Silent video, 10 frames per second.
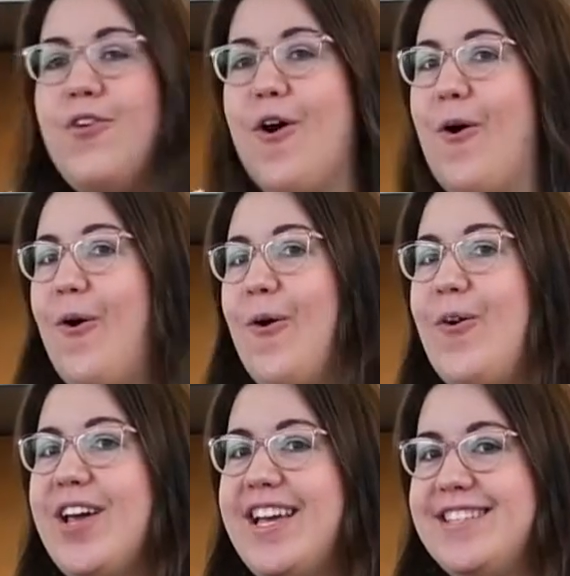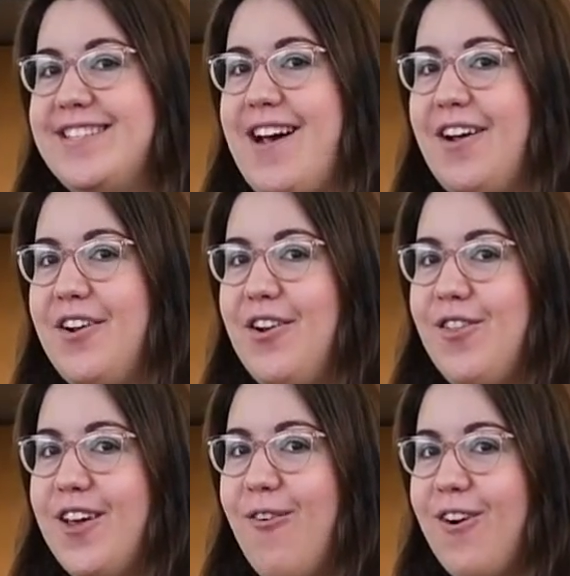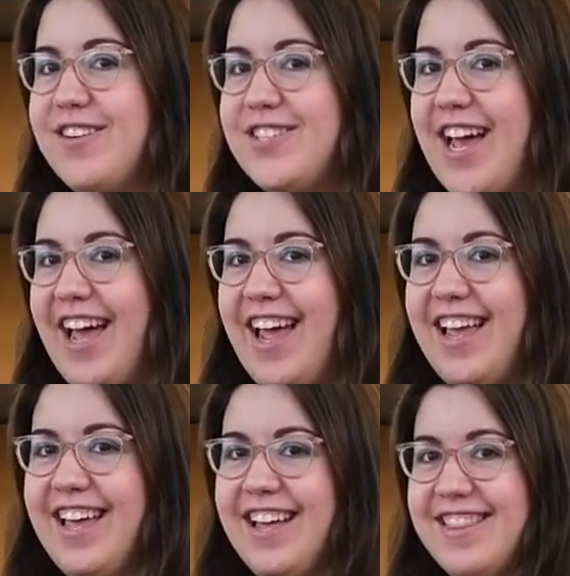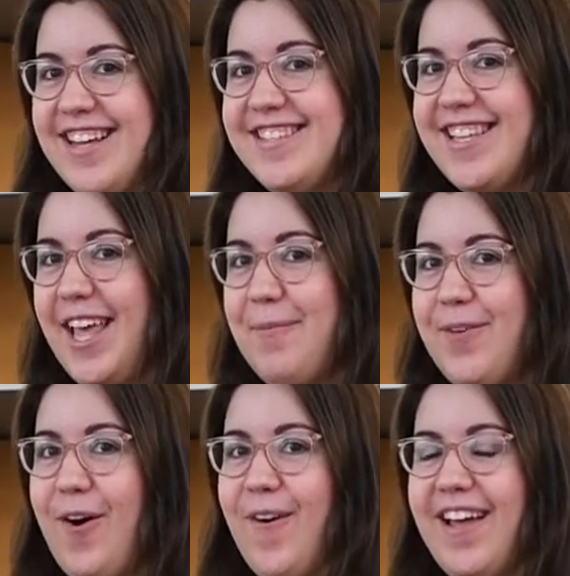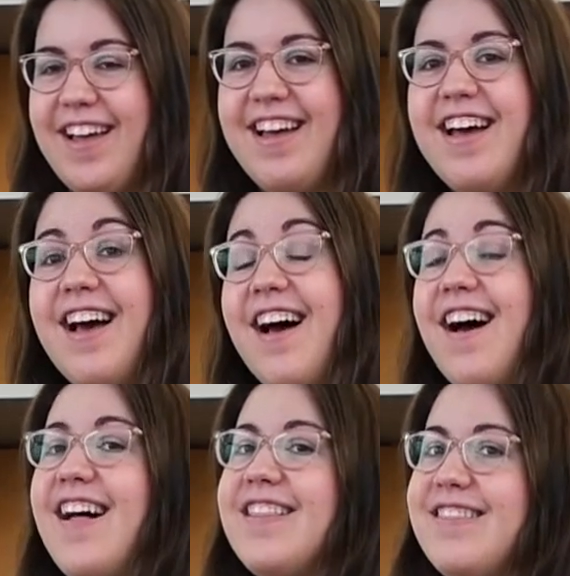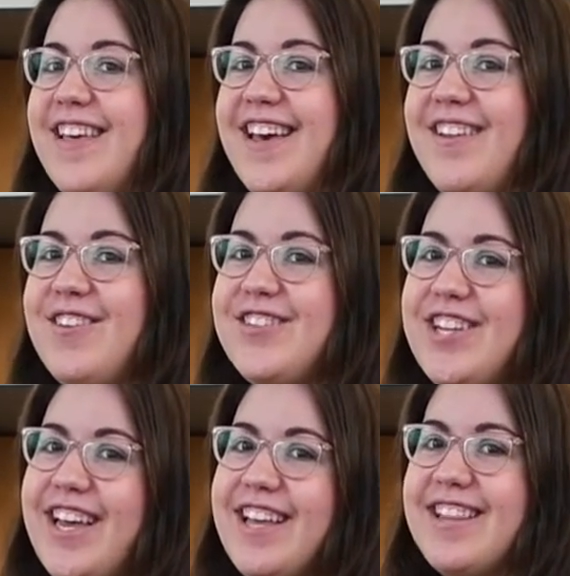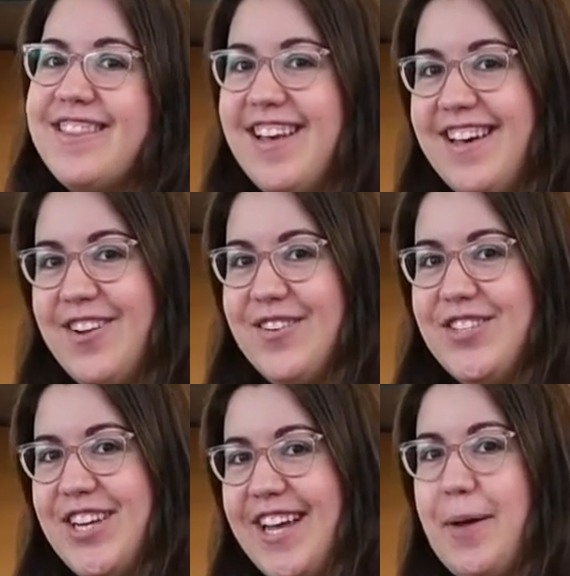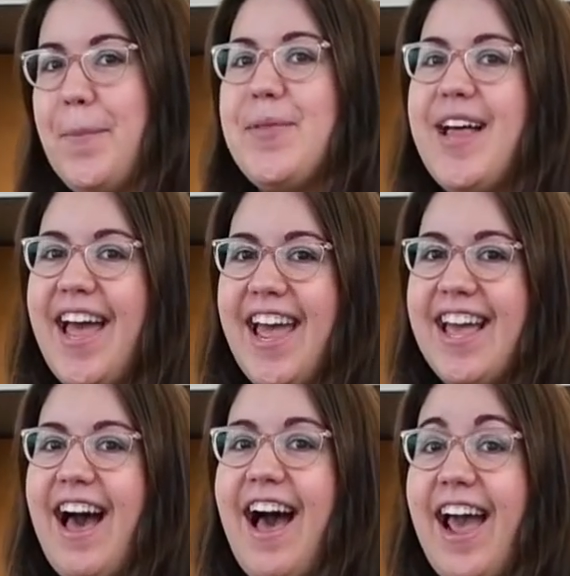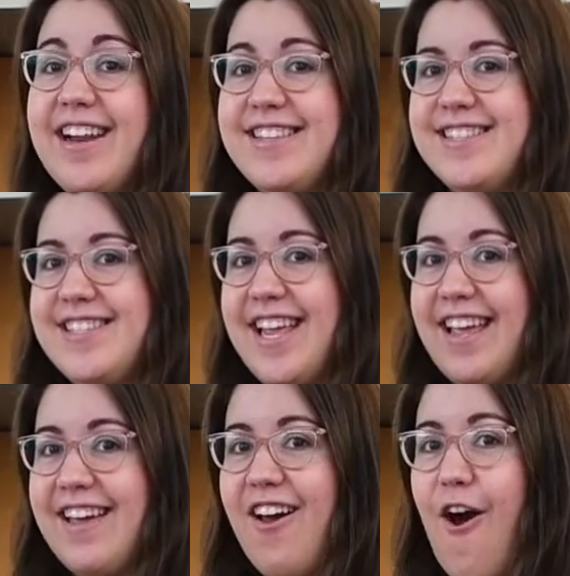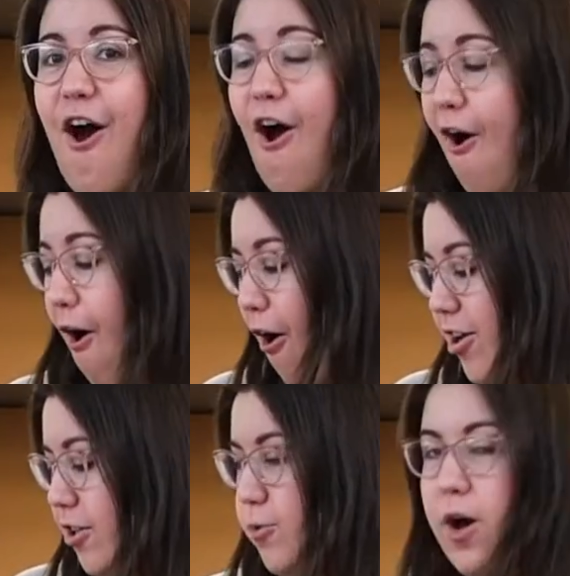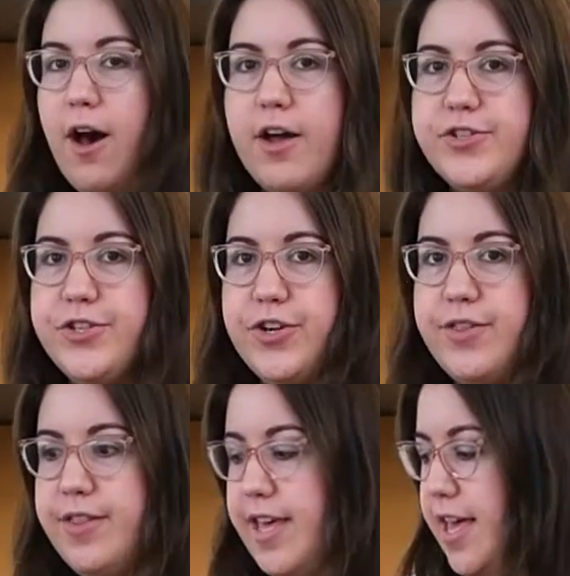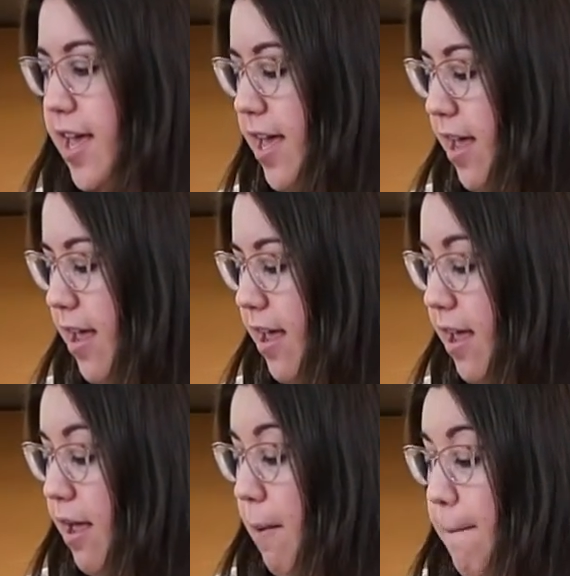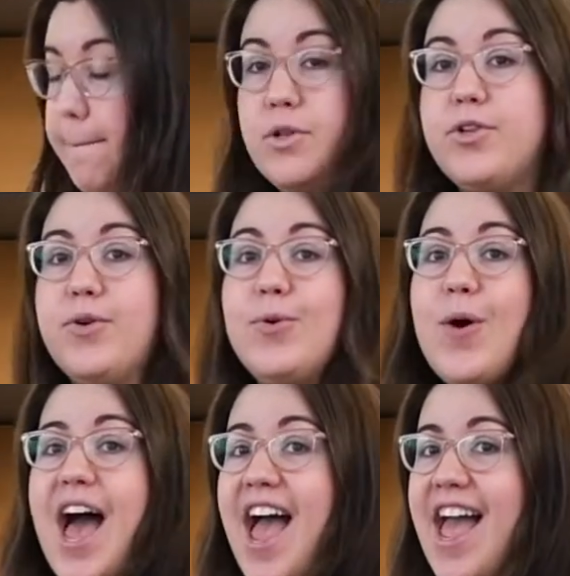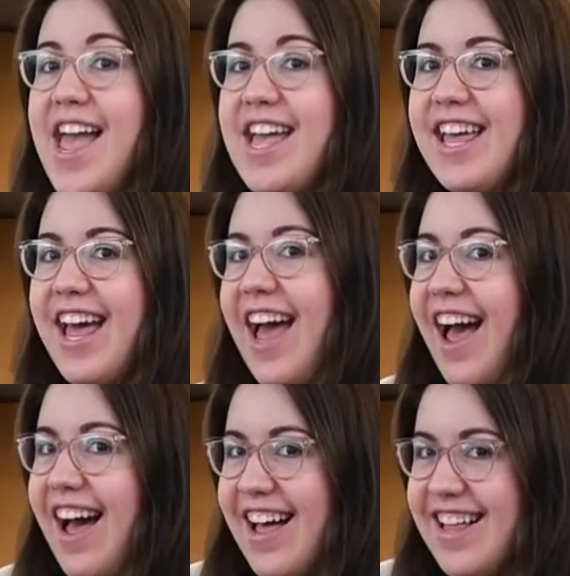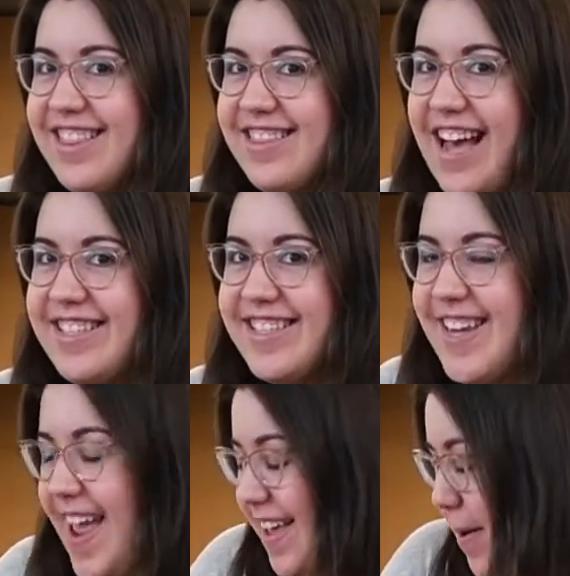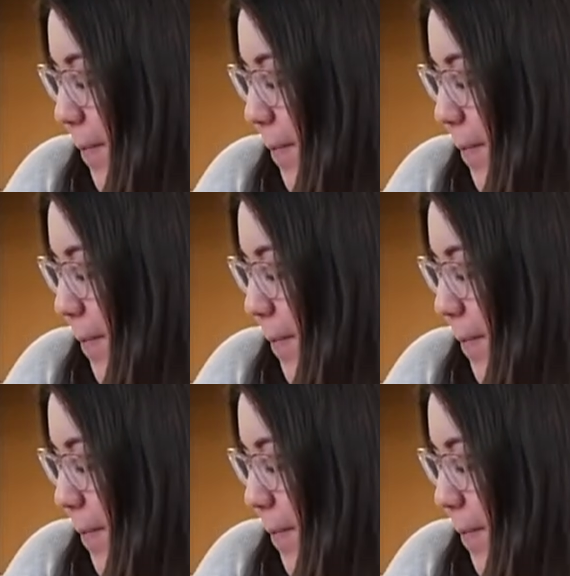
No, he's not under the orange egg. Let's keep going. Little chick, little chick, playing hide and seek. Are you under the blue egg? Let's take a